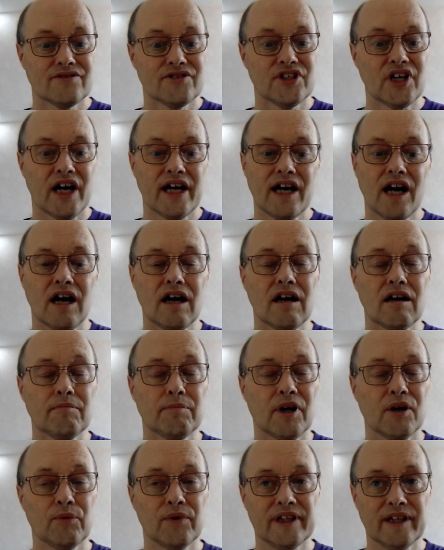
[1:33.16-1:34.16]
JR
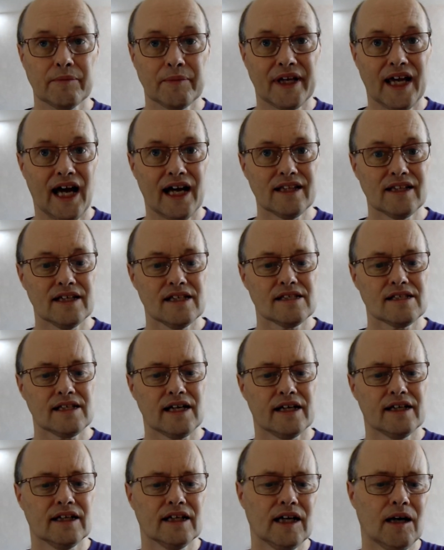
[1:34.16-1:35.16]
by William Gaddis
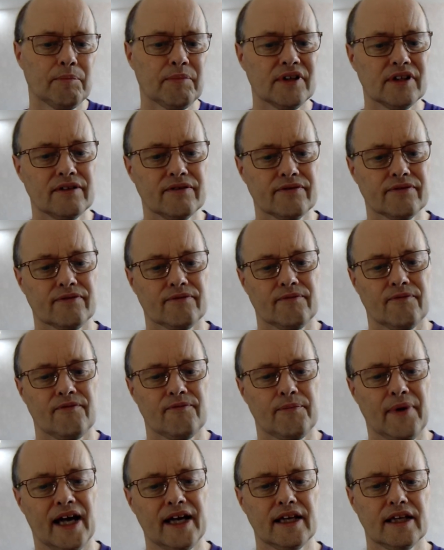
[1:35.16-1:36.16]
had a couple of
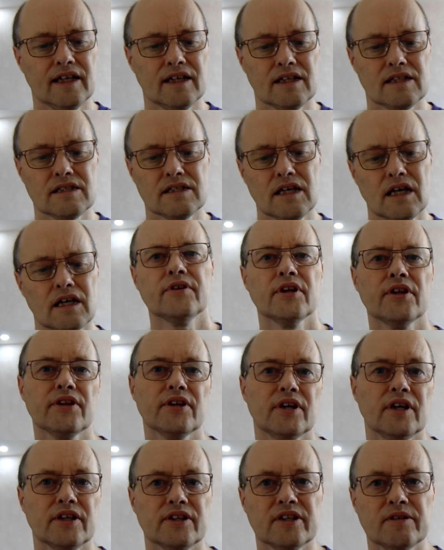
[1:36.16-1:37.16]
backings. Of the
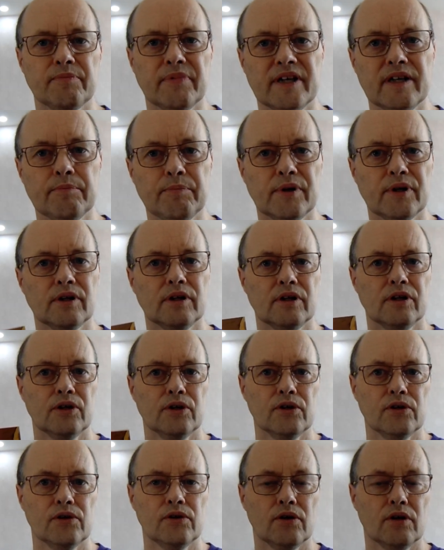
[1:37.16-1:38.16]
30 people
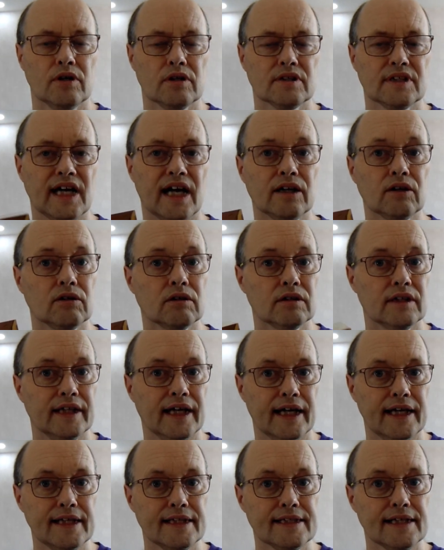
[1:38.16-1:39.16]
who tackled
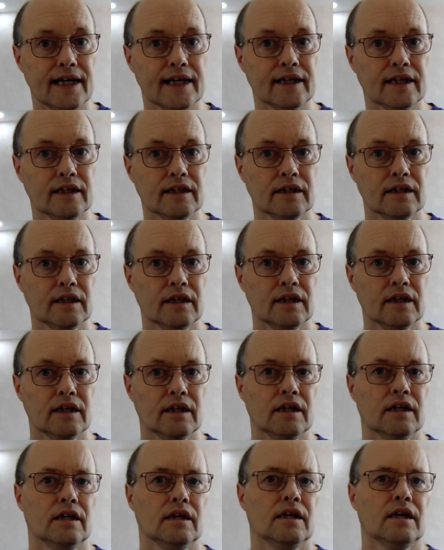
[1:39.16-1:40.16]
the A tag
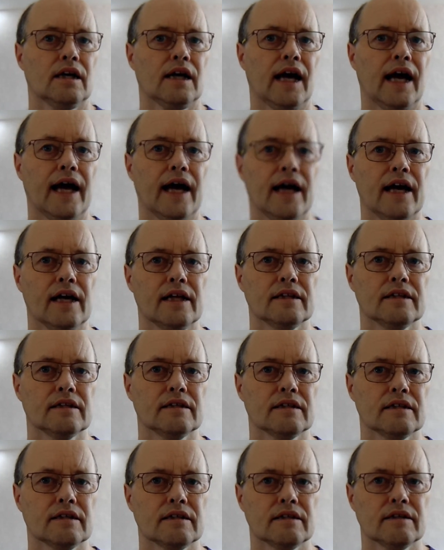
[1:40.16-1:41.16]

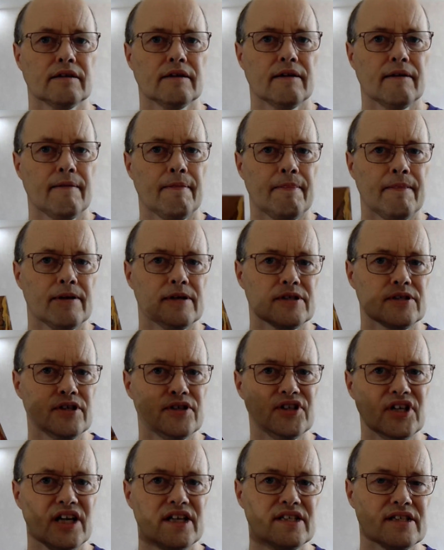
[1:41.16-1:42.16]
and
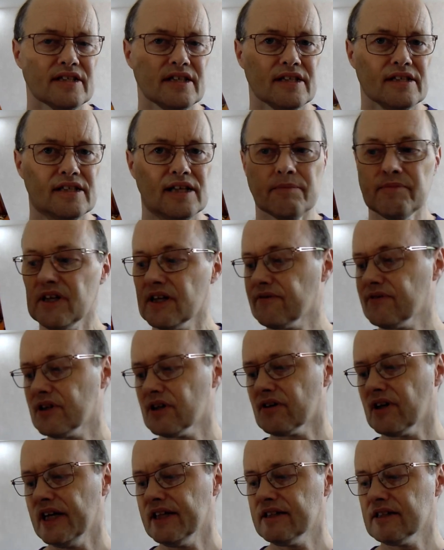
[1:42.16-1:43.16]
suggested something
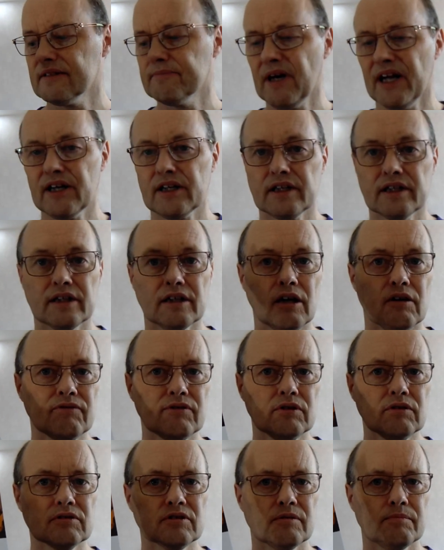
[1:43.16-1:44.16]
for the great American
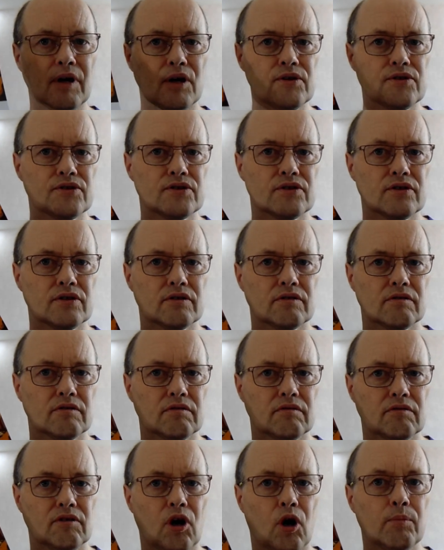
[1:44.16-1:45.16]
novel, the most
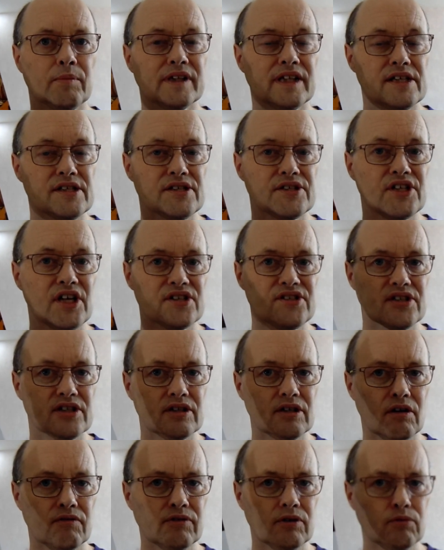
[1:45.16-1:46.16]
commonly
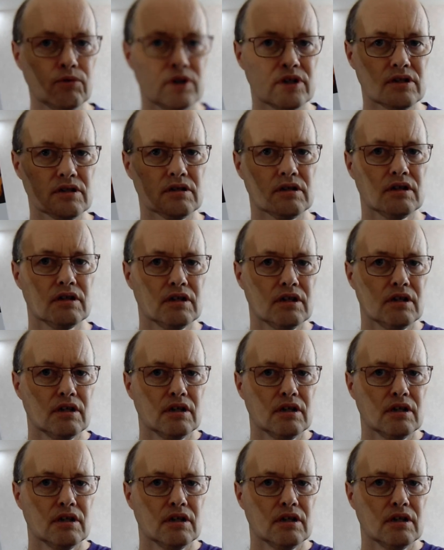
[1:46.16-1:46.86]
suggested novel was